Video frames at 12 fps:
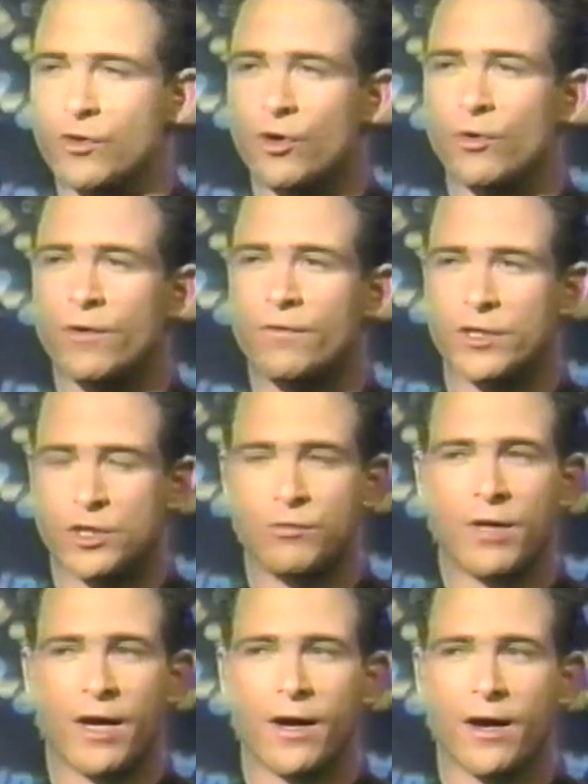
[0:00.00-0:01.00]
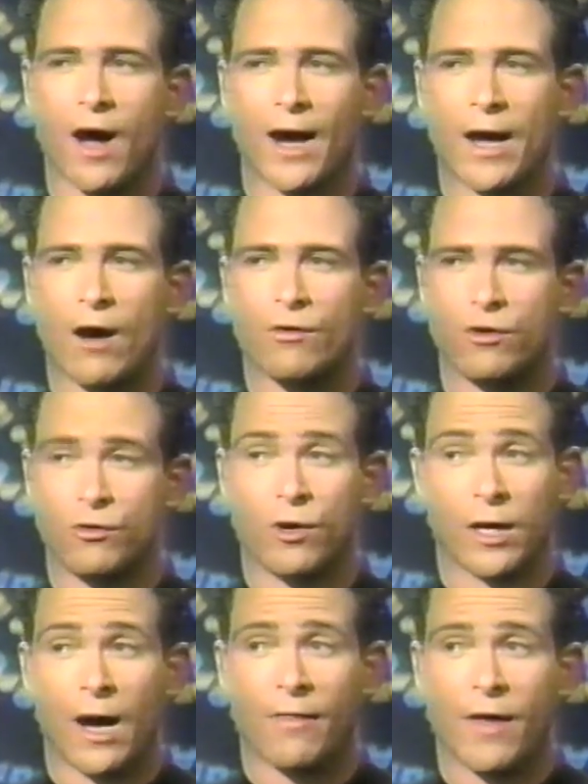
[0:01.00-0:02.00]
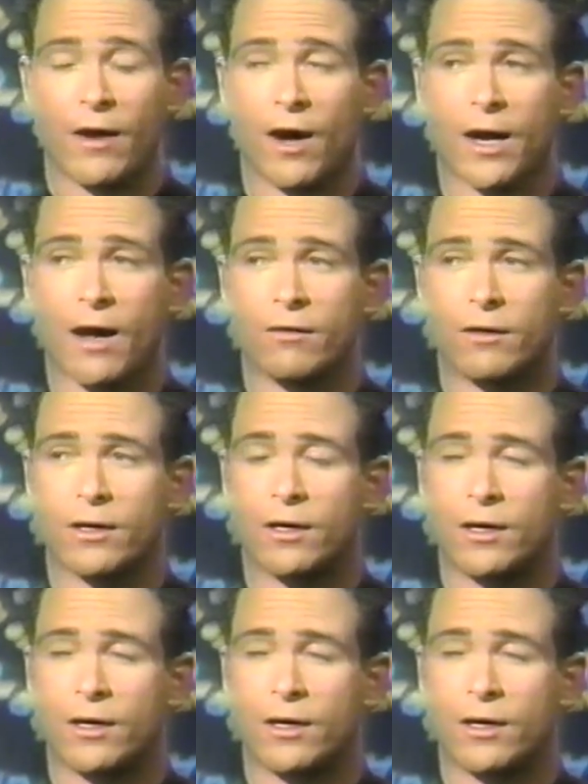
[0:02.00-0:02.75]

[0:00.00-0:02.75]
knew that you needed a knockout, you could have got that knockout?